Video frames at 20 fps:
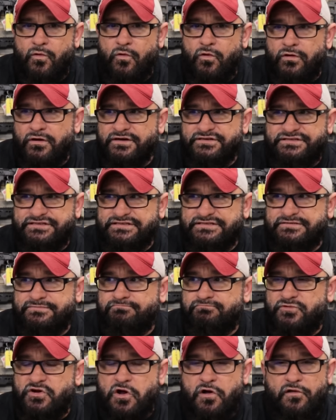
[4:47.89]
or just
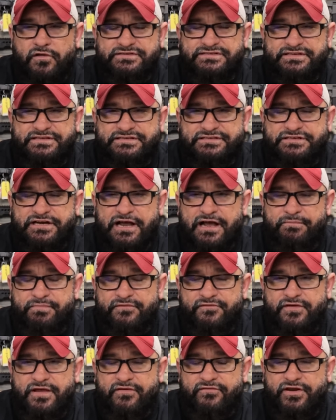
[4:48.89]
call us at the shop
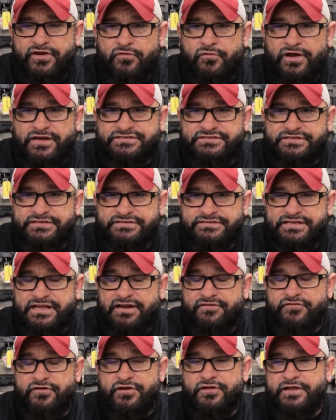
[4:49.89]
if you have any questions. And
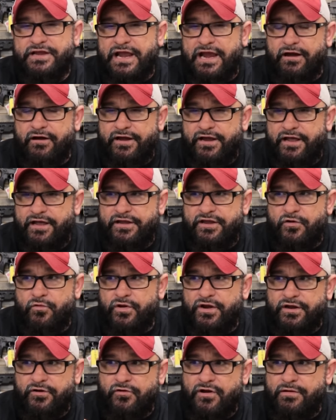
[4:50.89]
if you're in the area and you
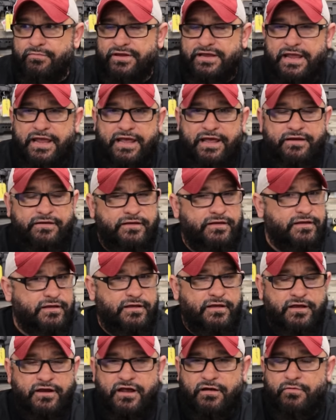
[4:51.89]
want to grab a can,
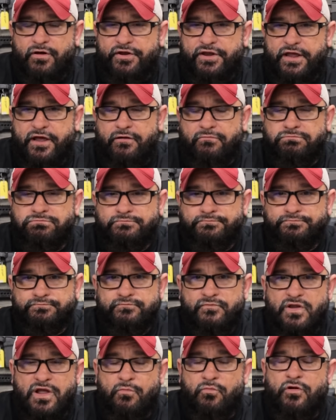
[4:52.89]
come on down.
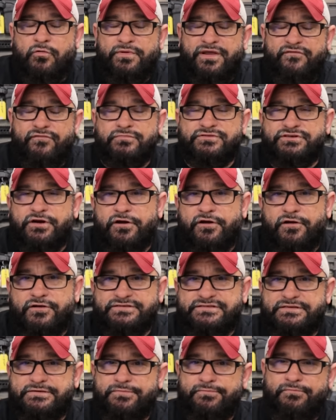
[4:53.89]
And Will Mead from Shark
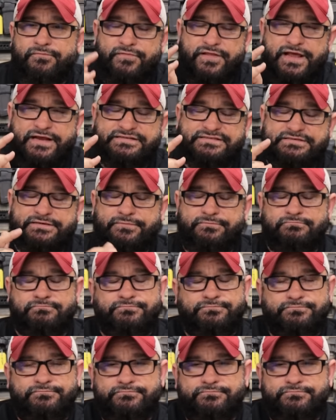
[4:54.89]
Coast. Thanks.